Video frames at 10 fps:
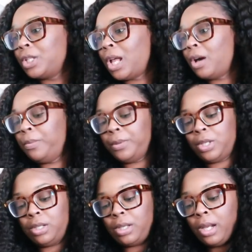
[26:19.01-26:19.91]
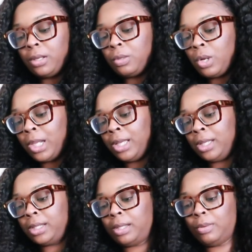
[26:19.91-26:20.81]
Should I open shoes at a toilet
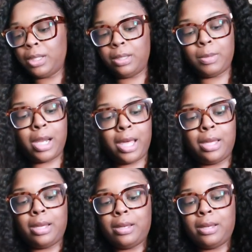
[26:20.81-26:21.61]
and see what it smells like?